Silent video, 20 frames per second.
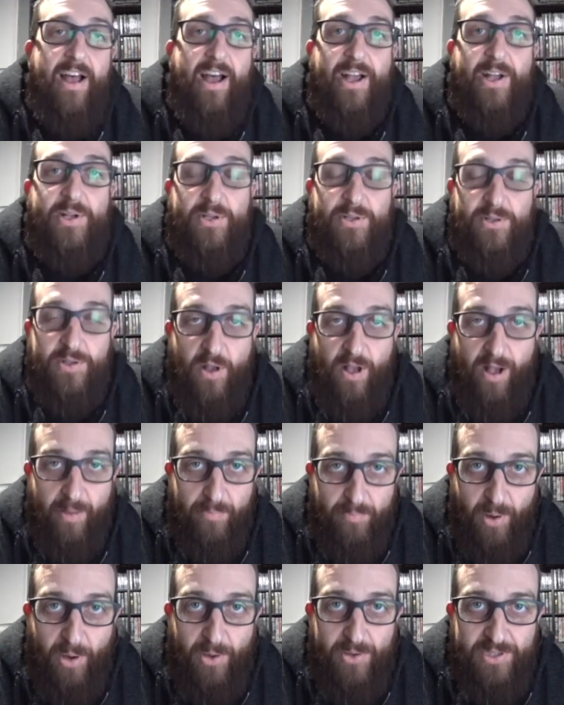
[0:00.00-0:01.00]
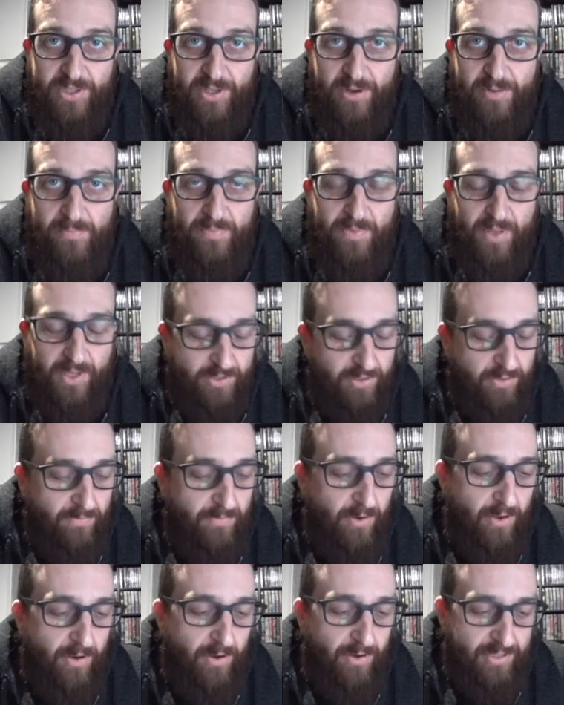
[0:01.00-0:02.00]
I posted them, I took
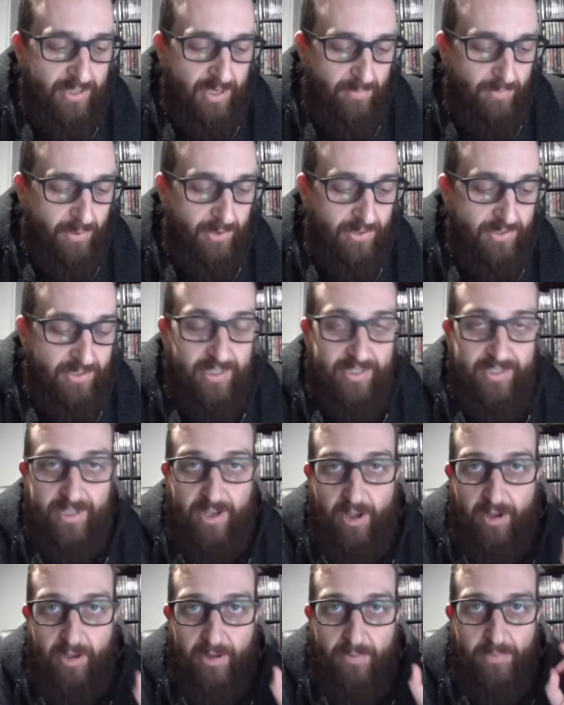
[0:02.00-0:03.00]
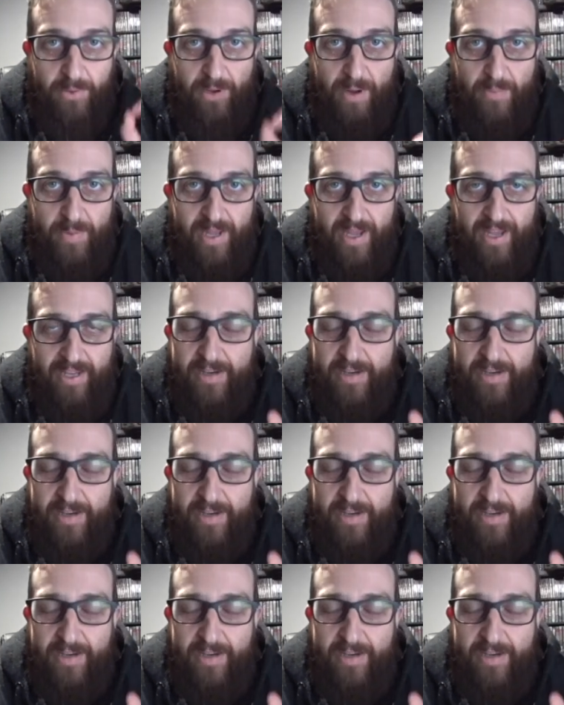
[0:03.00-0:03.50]
photos and I posted, so I'm gonna put up here.